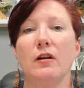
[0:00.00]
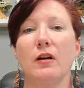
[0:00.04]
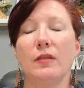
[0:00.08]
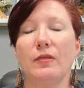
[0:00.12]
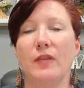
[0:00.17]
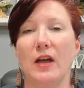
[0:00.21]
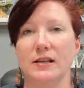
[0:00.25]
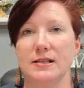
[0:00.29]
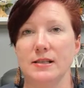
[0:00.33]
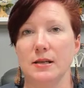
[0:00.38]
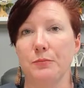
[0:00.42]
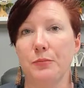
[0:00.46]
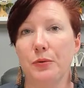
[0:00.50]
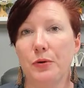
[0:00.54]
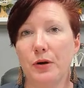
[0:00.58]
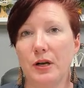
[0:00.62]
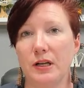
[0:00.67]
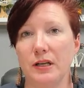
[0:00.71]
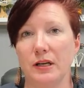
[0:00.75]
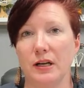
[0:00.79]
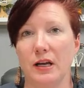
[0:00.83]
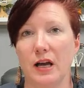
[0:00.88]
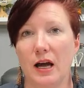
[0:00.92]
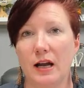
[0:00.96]
that's a
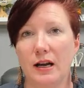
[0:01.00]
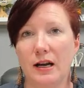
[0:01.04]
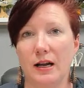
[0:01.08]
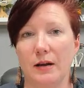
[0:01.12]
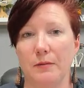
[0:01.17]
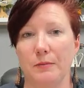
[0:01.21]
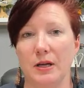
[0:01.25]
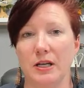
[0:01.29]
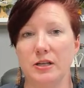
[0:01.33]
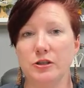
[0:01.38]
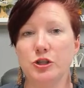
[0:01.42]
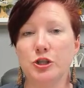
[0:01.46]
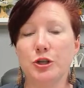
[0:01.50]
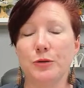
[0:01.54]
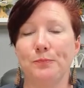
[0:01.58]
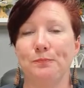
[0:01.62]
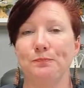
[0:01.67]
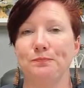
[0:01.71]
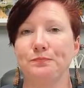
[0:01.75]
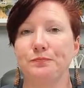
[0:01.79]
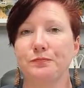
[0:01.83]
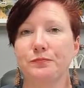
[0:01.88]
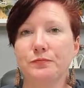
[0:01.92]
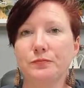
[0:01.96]
print and cut image.
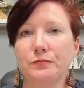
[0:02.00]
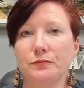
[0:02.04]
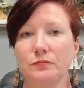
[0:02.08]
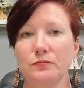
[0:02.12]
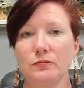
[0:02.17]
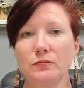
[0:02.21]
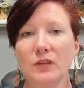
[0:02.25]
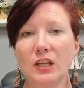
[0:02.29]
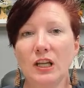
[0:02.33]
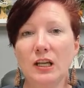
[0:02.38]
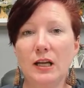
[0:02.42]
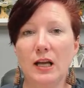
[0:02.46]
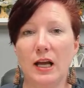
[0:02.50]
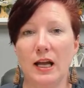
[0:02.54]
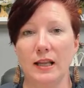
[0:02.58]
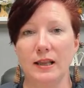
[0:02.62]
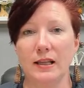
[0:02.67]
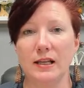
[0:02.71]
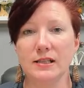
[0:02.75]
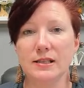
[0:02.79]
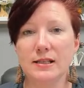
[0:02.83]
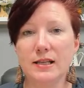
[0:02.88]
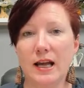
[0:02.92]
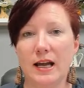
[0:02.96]
In
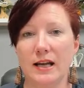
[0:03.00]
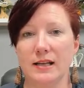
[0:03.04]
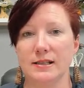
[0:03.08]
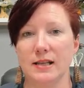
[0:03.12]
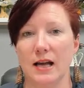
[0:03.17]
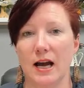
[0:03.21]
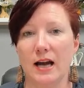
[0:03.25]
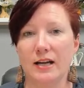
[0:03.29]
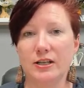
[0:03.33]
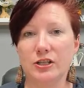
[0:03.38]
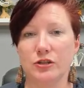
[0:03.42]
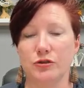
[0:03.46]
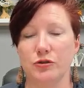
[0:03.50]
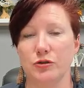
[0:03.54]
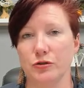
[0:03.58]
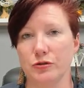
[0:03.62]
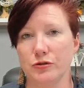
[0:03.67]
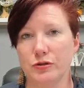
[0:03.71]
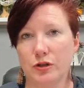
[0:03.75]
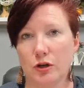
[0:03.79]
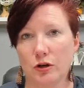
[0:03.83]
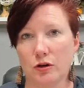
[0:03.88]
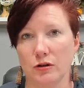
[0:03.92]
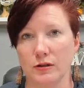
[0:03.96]
this case, I just drew
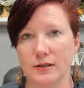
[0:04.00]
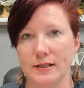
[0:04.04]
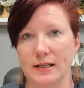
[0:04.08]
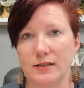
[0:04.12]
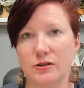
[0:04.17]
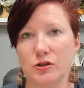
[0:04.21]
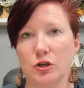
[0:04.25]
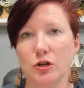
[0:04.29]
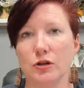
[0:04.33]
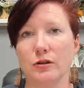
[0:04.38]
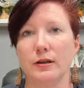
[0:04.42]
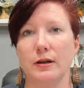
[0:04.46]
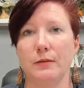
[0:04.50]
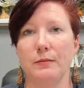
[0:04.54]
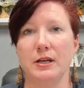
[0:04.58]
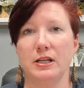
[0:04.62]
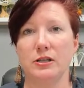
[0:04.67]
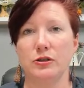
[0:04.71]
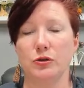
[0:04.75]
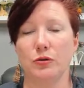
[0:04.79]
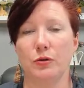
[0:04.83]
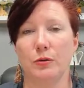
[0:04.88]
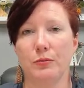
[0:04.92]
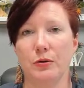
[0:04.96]
circles and turned them
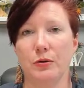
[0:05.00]
into a